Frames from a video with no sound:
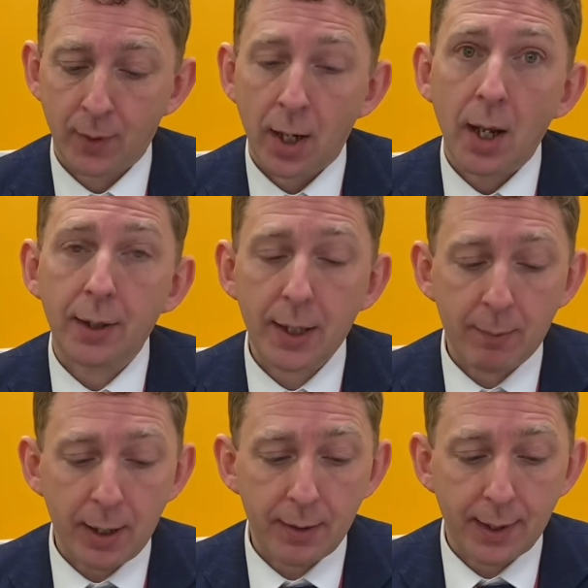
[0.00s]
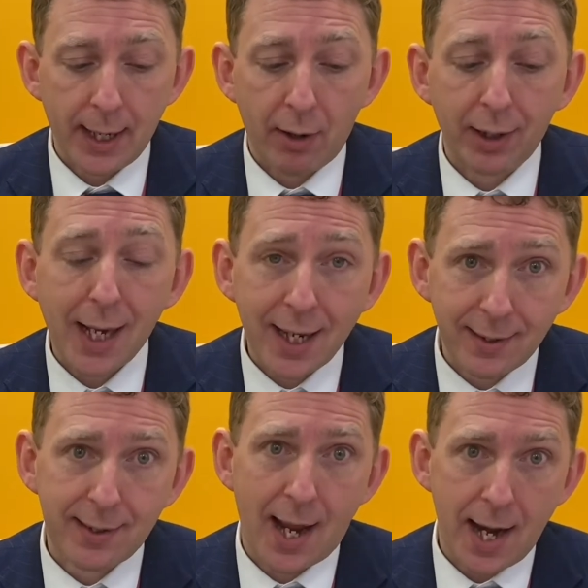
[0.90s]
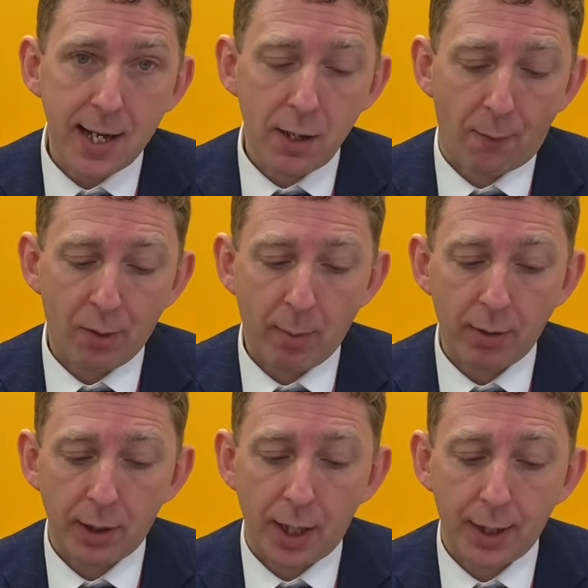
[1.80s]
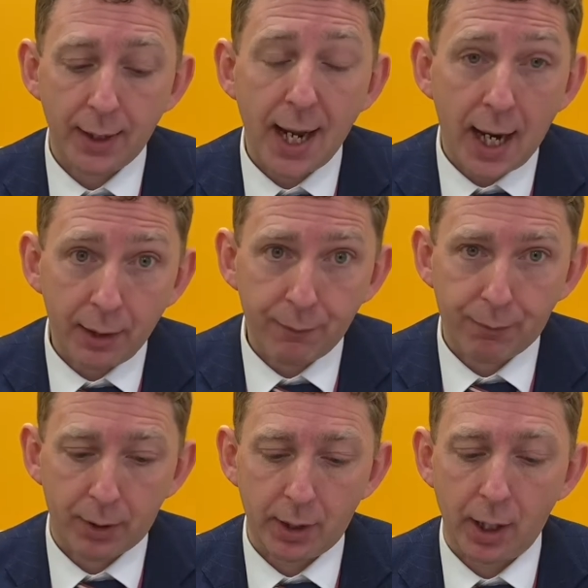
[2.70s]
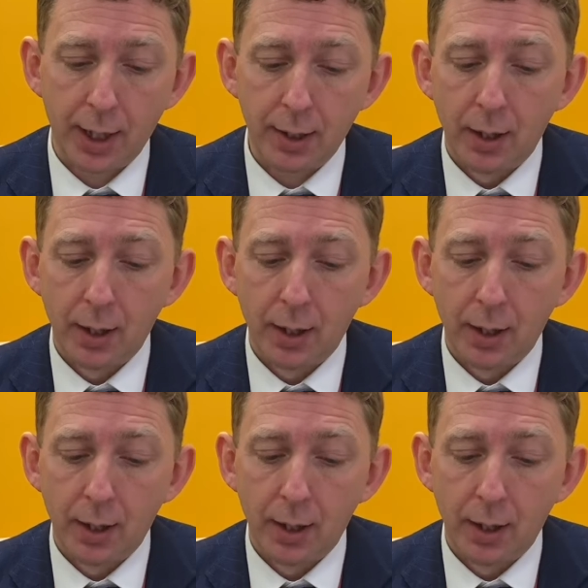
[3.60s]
And this means that our last day of remote learning and frontline